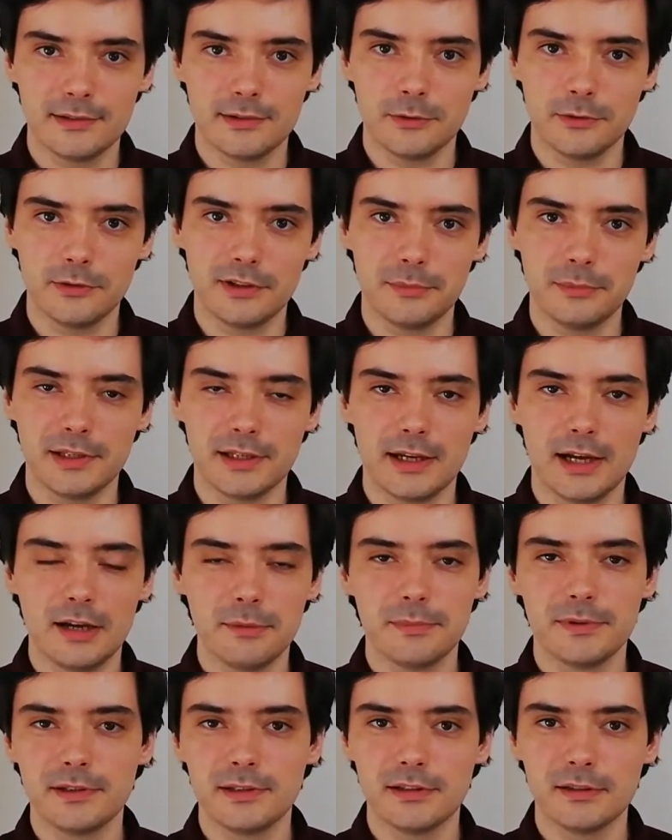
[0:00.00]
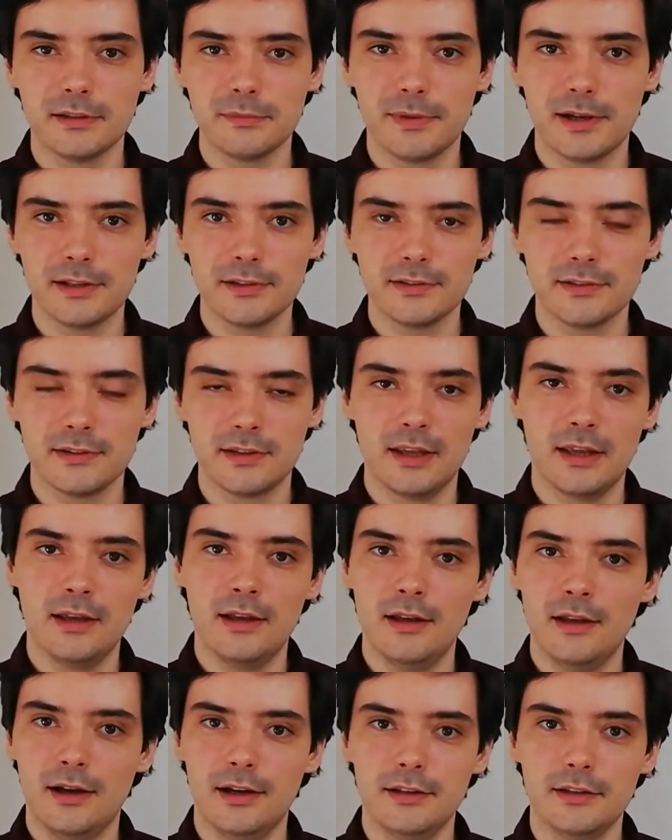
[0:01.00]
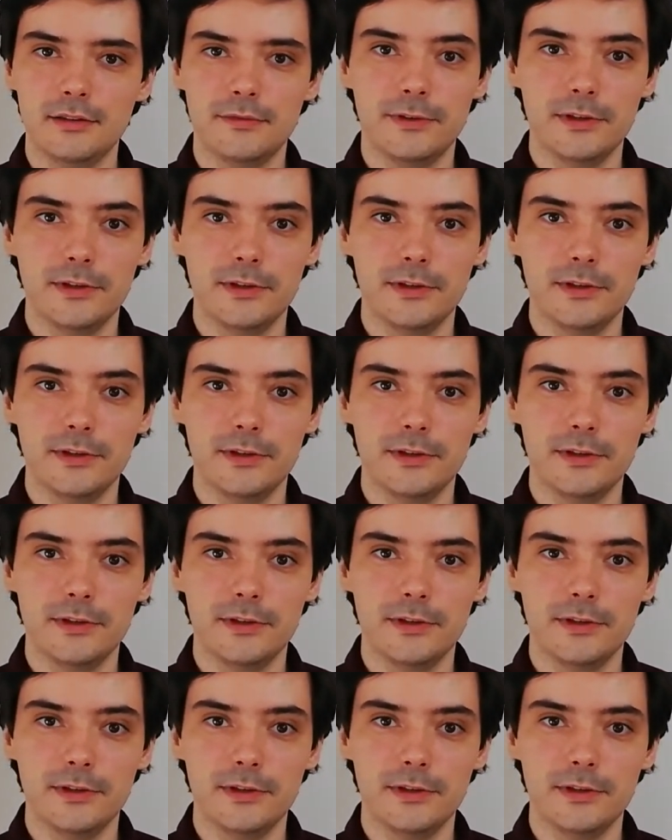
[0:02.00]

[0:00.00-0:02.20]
So something happened in the past and it